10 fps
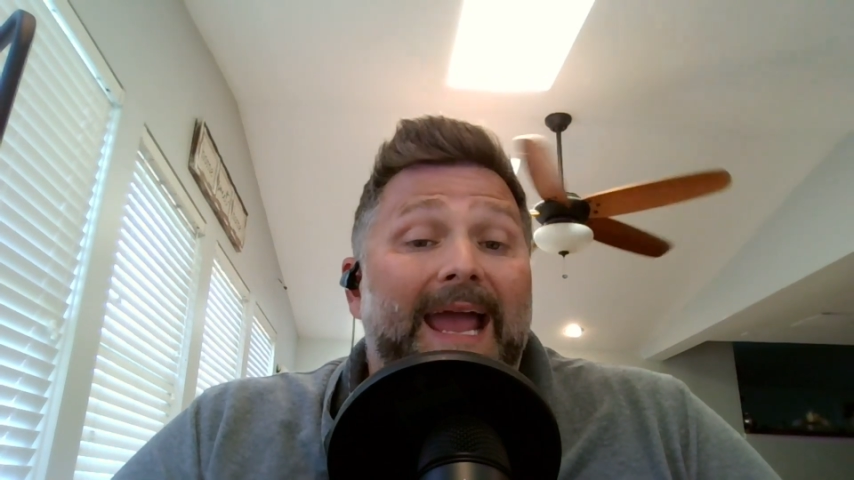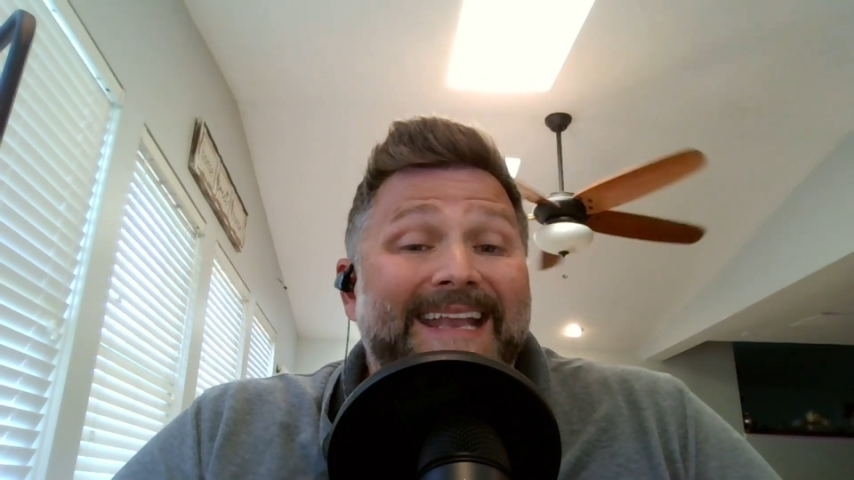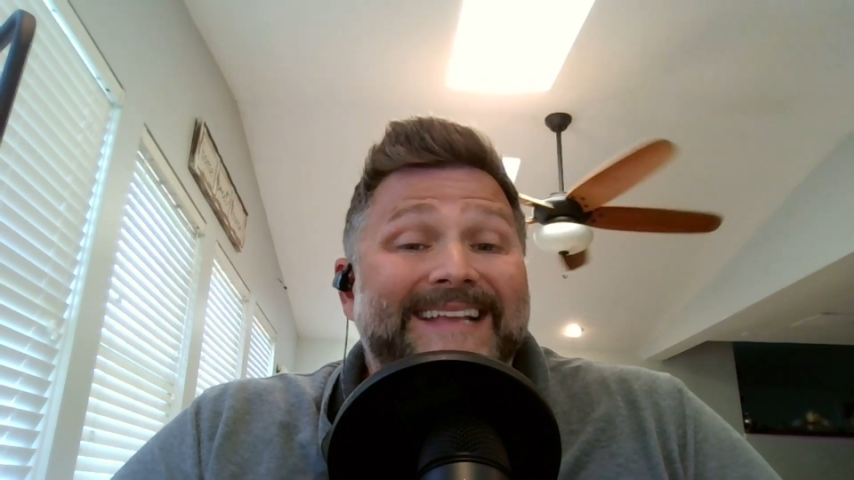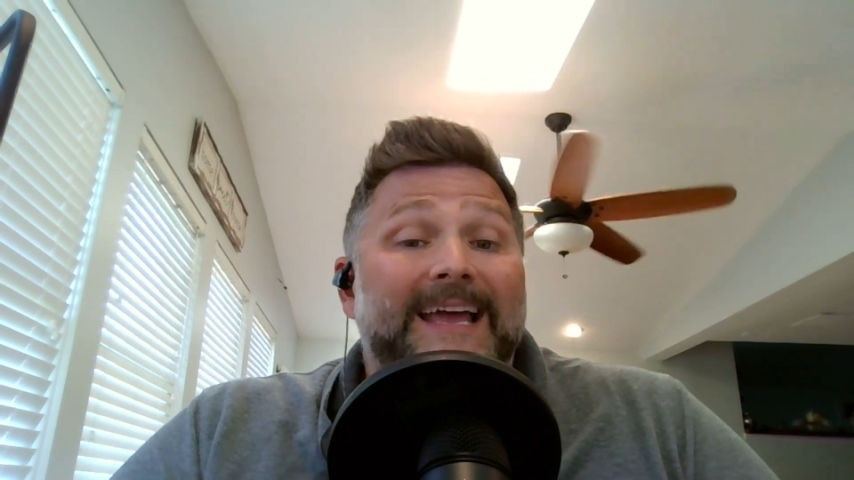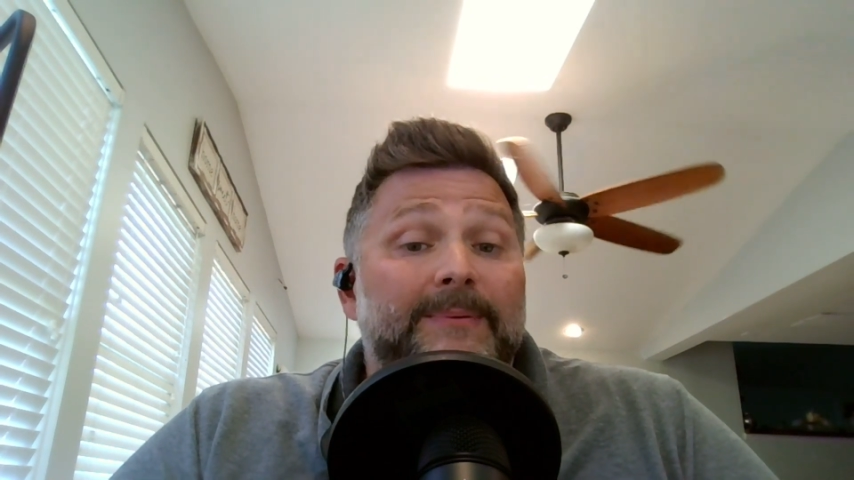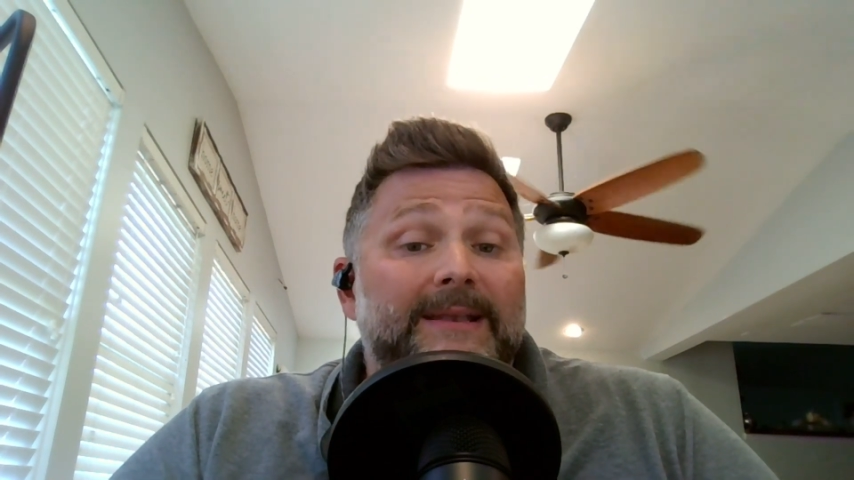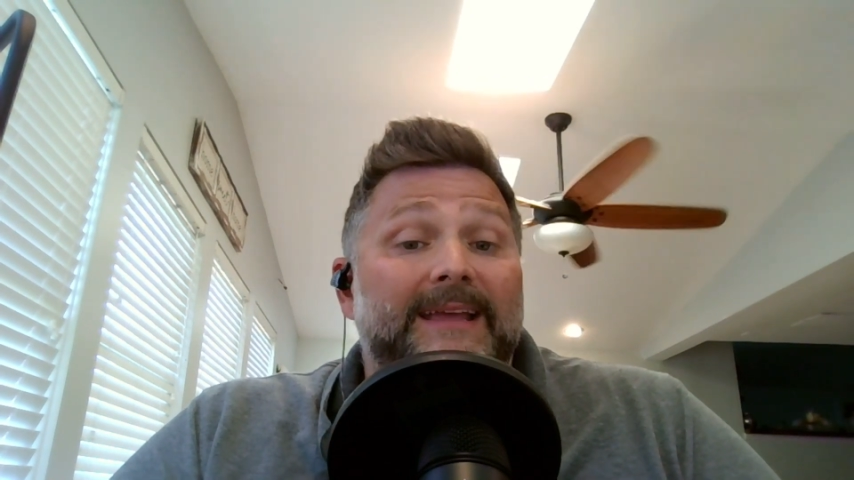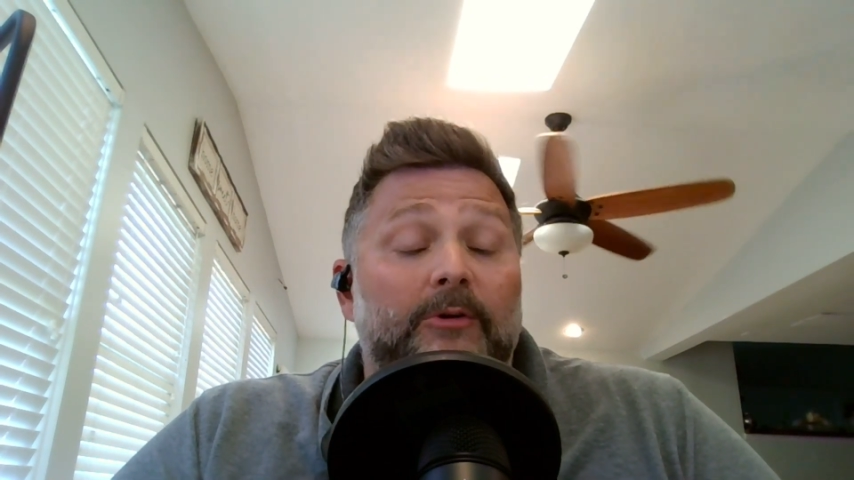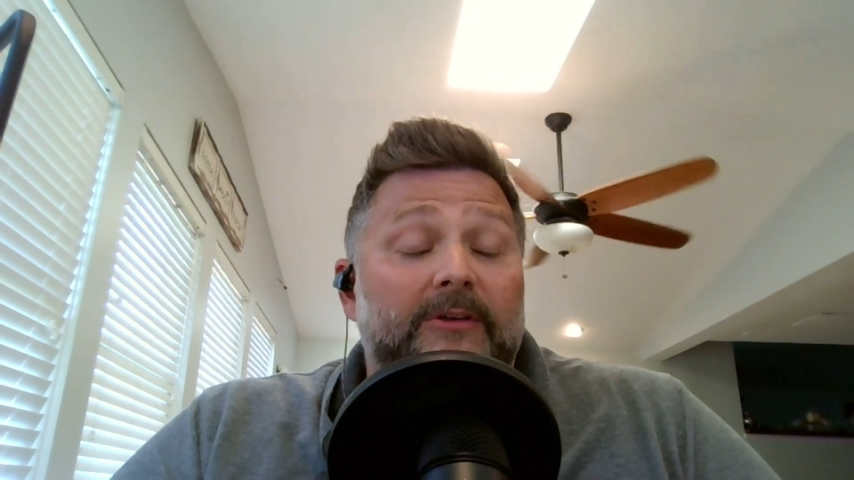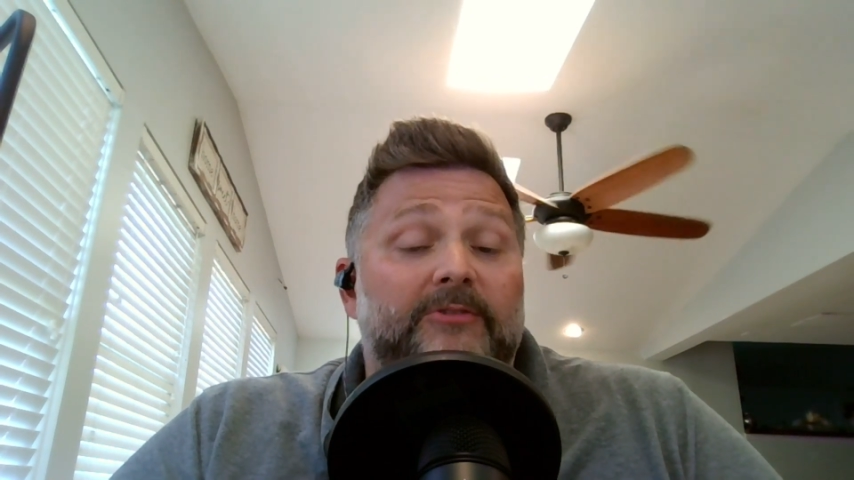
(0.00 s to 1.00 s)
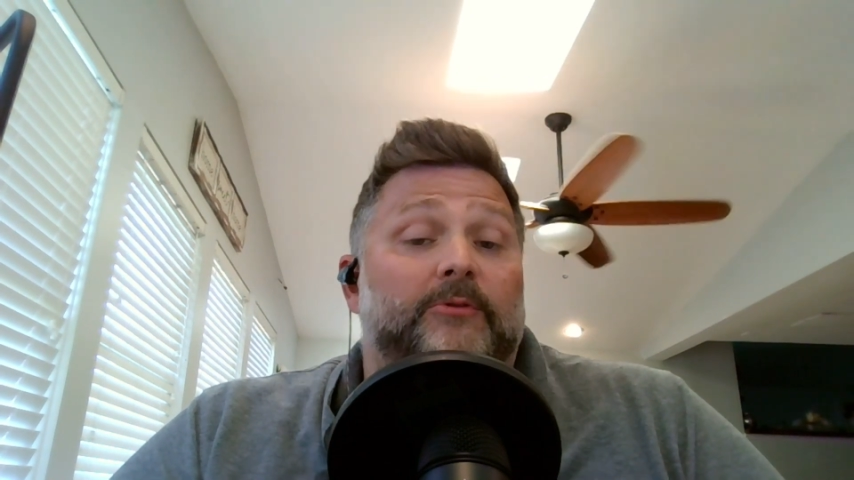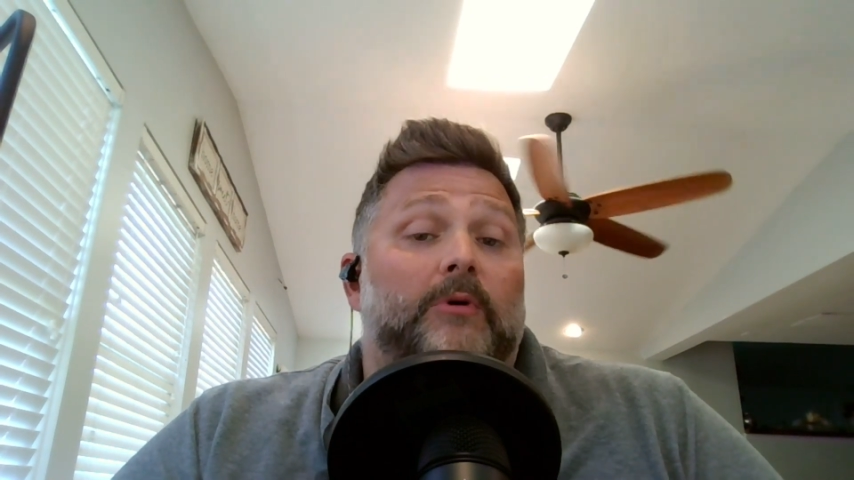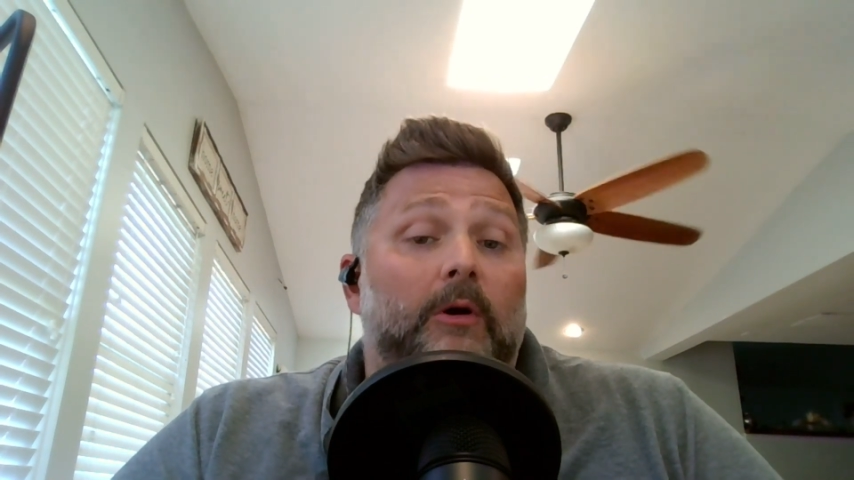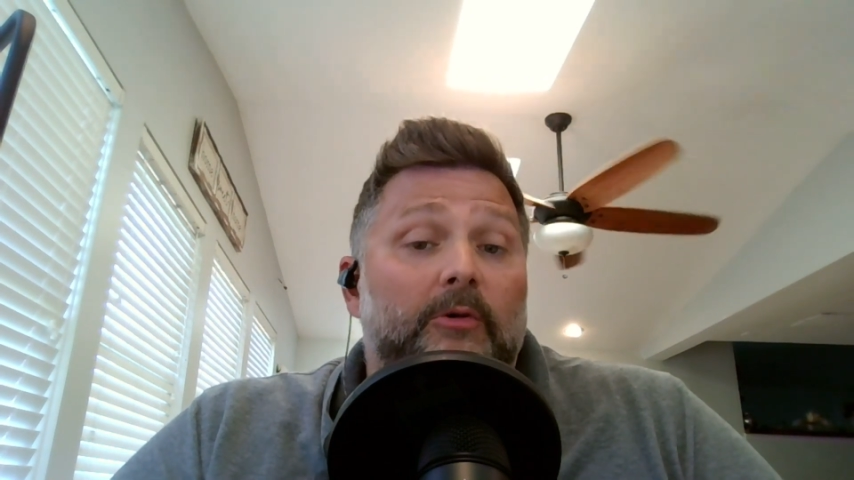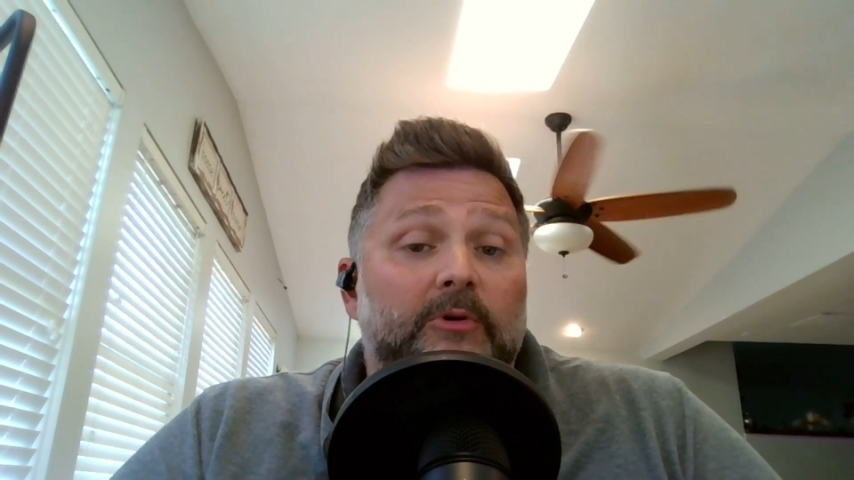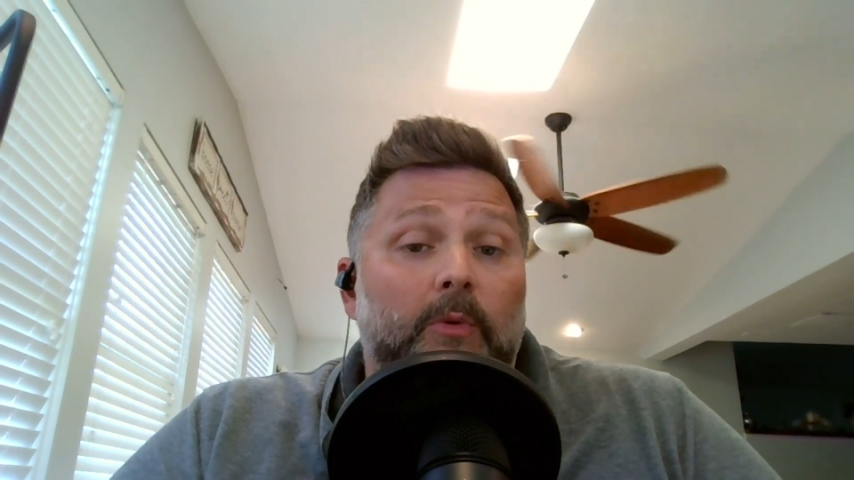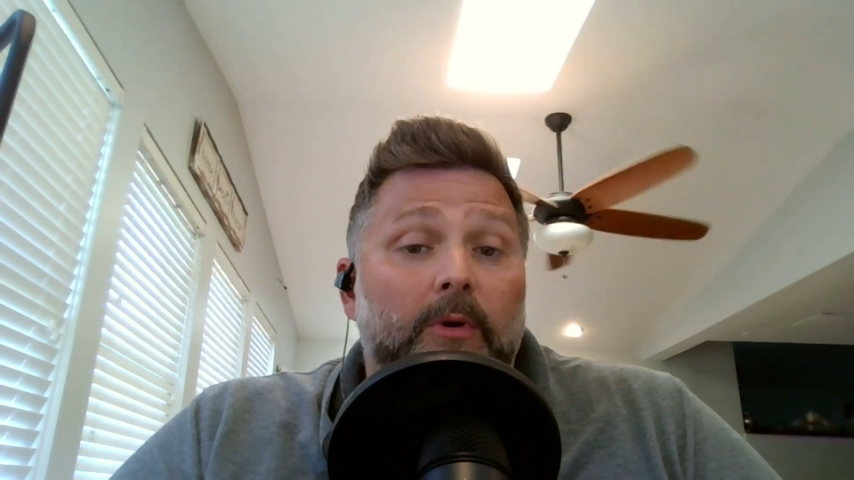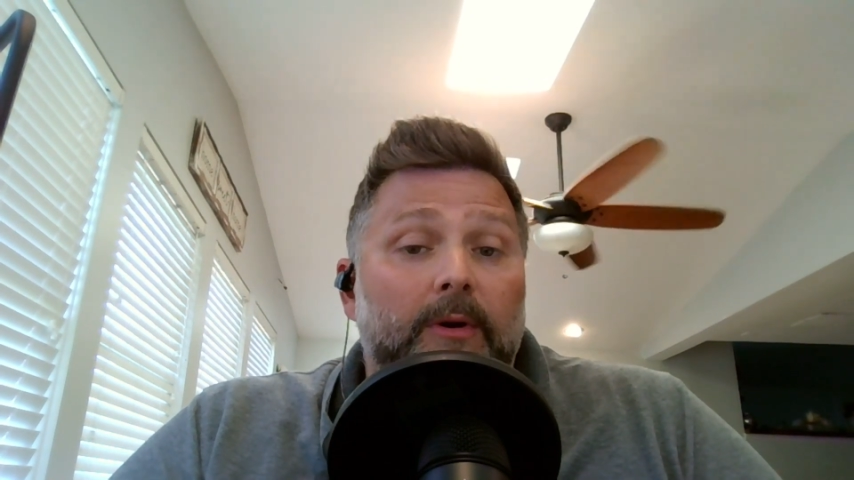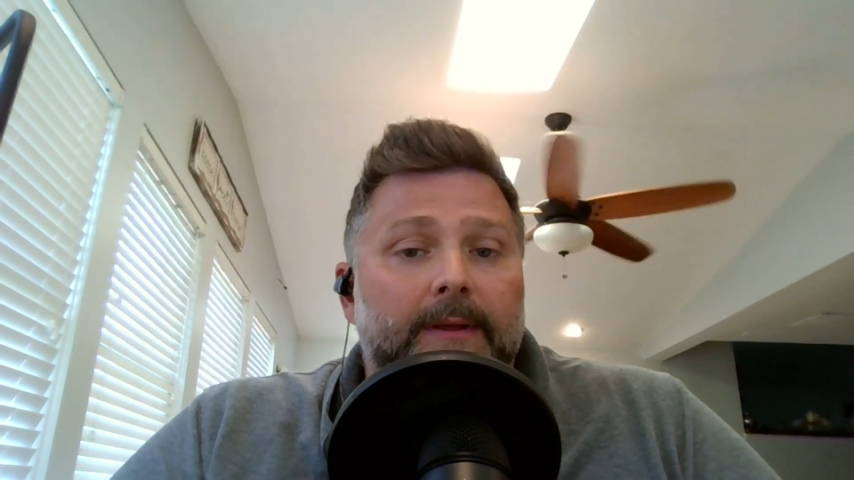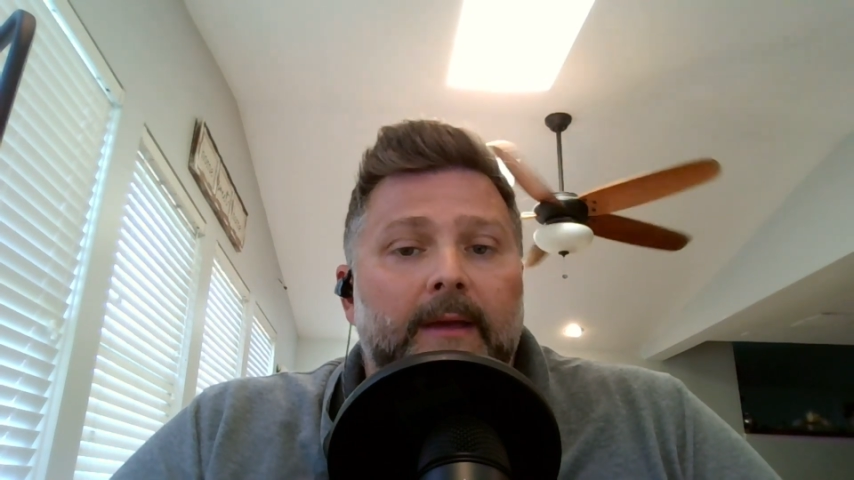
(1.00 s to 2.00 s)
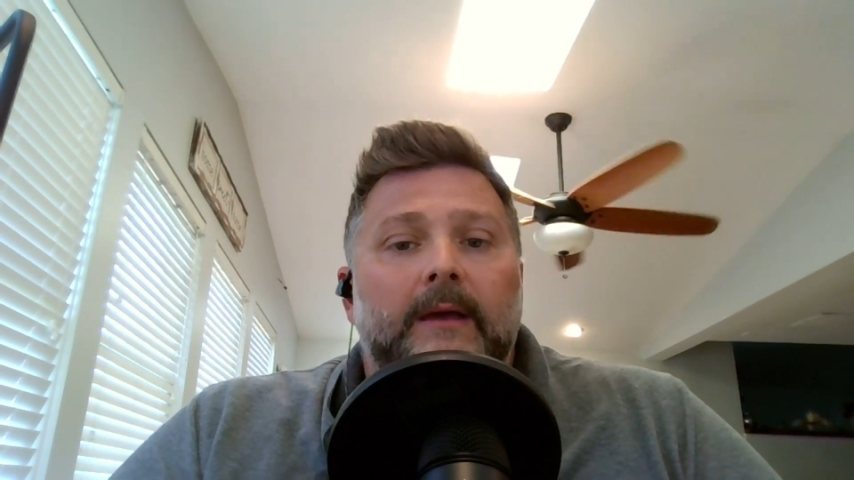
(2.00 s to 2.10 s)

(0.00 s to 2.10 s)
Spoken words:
Any type of degreaser will also work.